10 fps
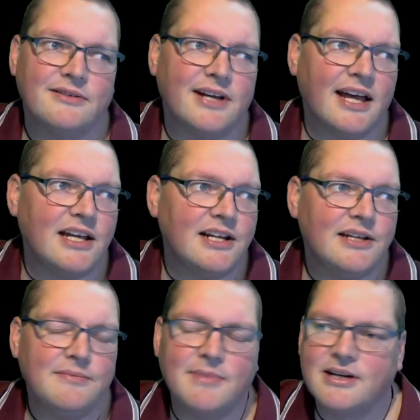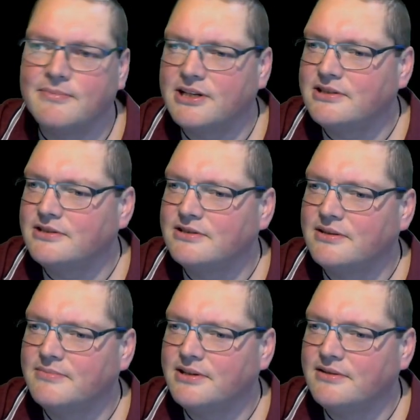80 megabytes or
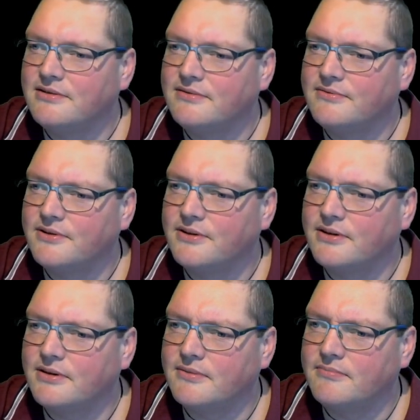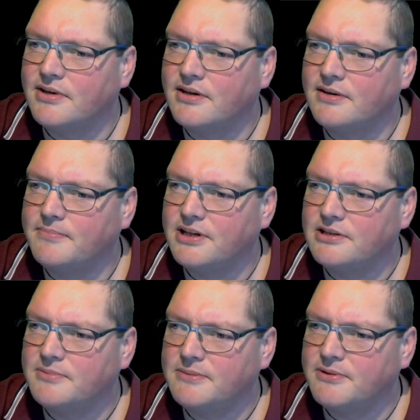something for a
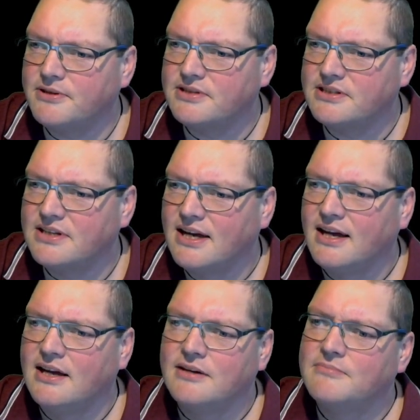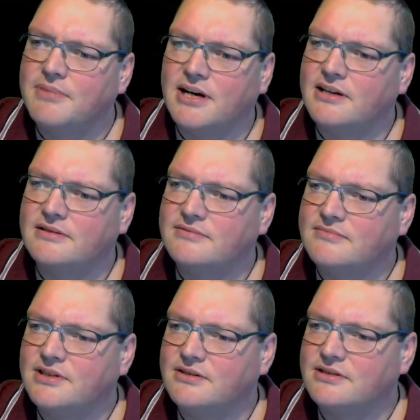PHP process, but
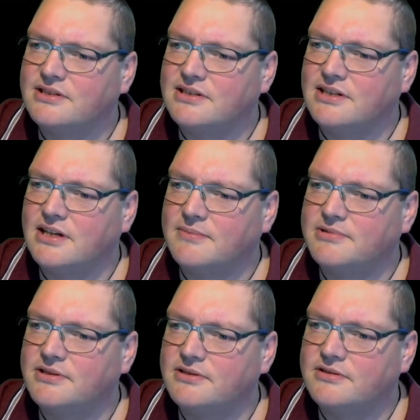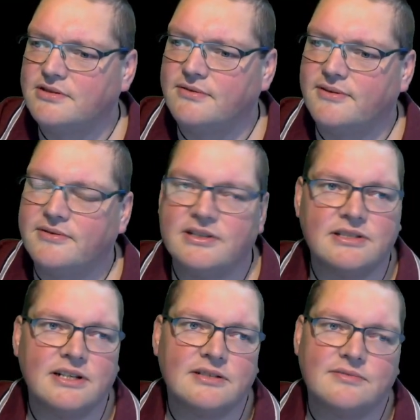stick it up to
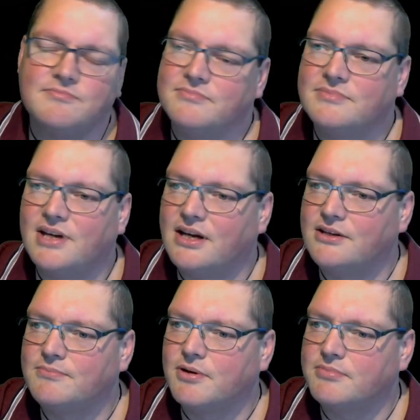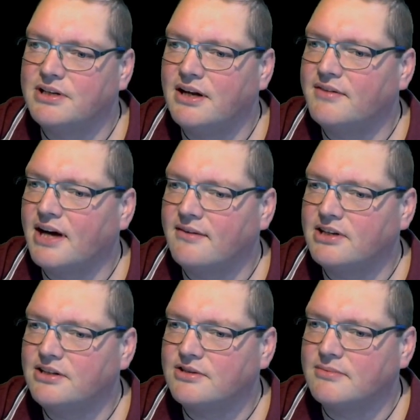256 and you probably never have
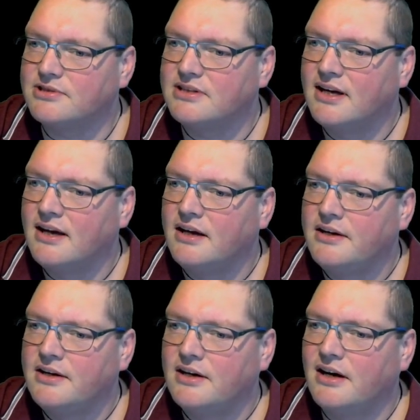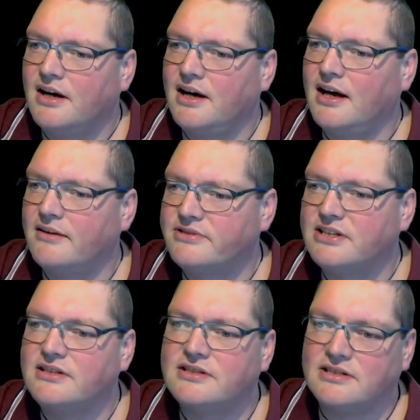any troubles. I have
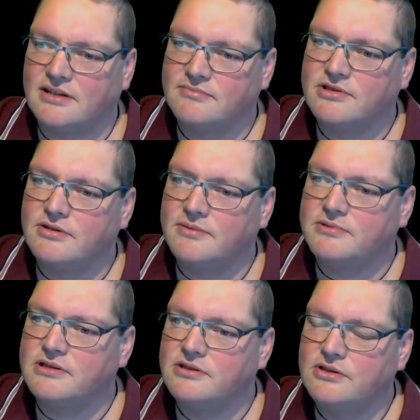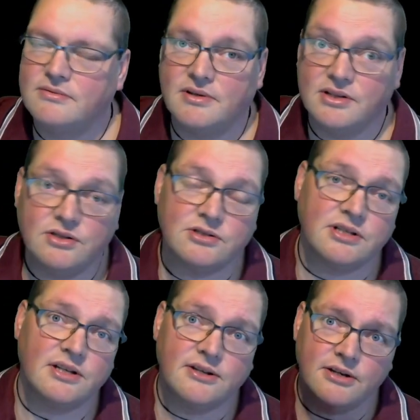seen some scripts,
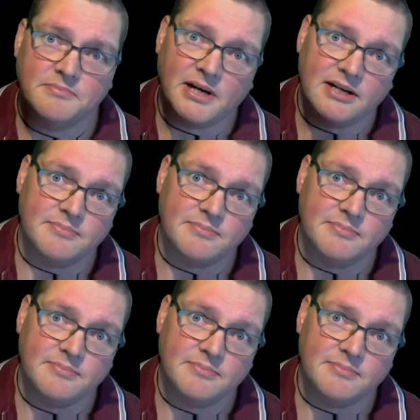usually in third-party